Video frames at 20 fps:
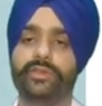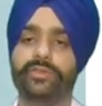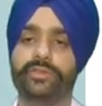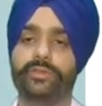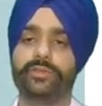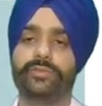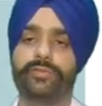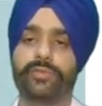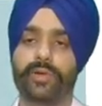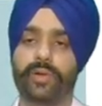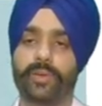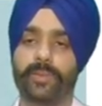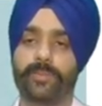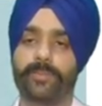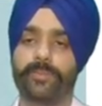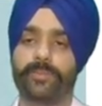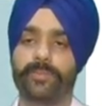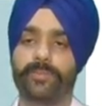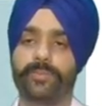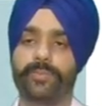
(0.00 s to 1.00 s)

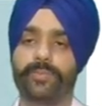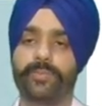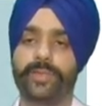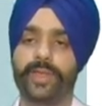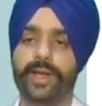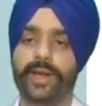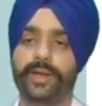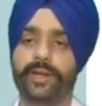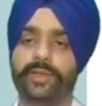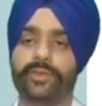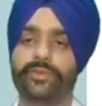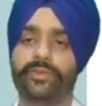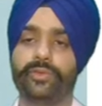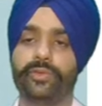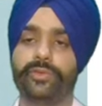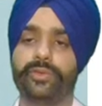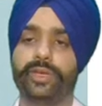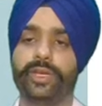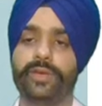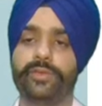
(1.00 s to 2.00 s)
form that is
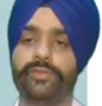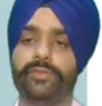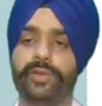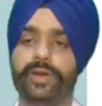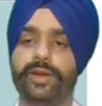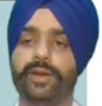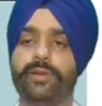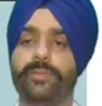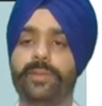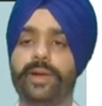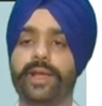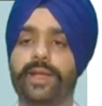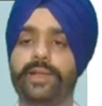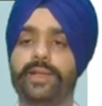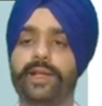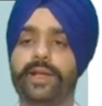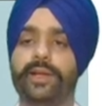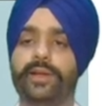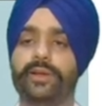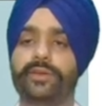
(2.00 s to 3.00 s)
usually filled by
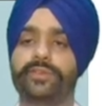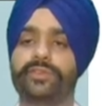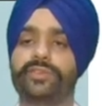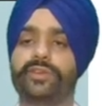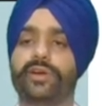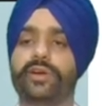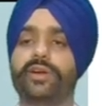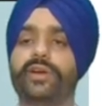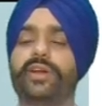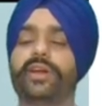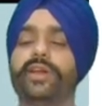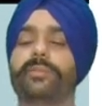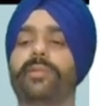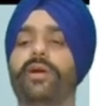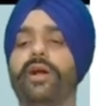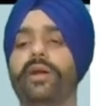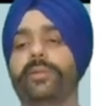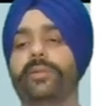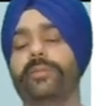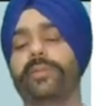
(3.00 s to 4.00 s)
the concerned
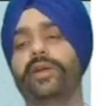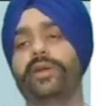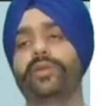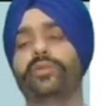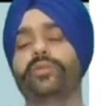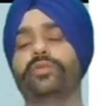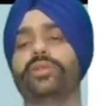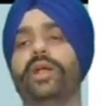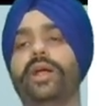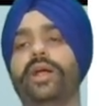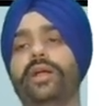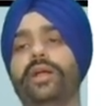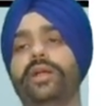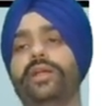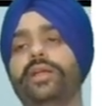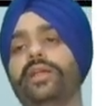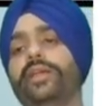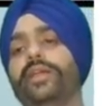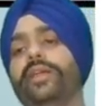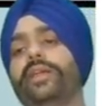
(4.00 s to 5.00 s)
department to the
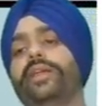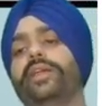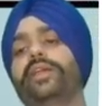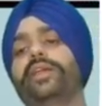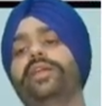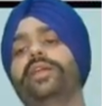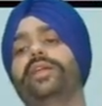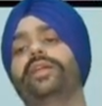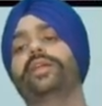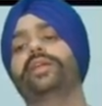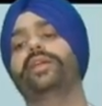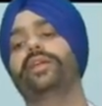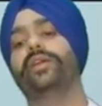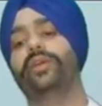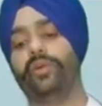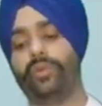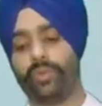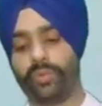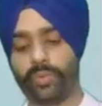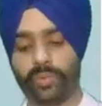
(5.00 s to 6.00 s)

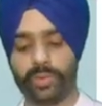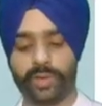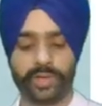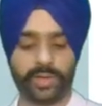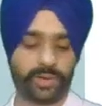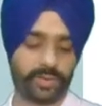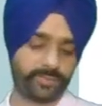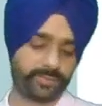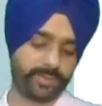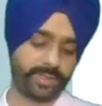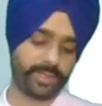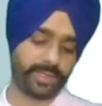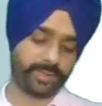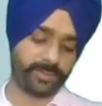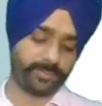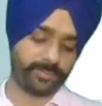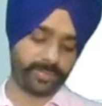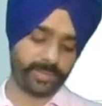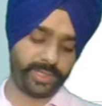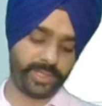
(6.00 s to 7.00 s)
owner of the
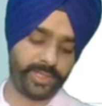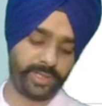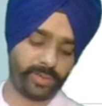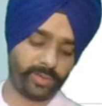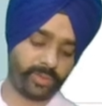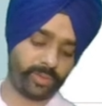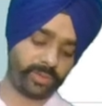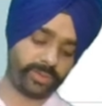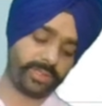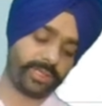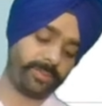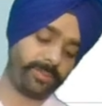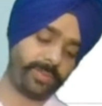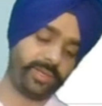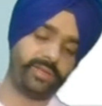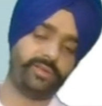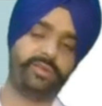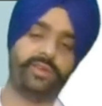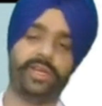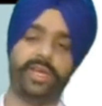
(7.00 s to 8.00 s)
company or the
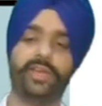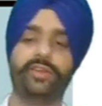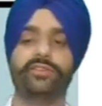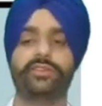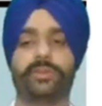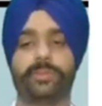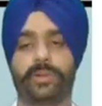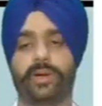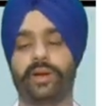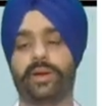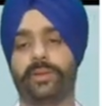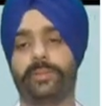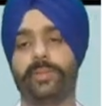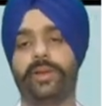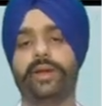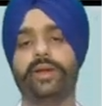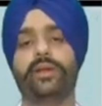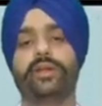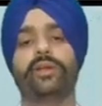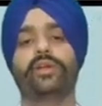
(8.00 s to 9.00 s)
purchase
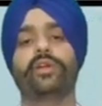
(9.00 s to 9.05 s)
department.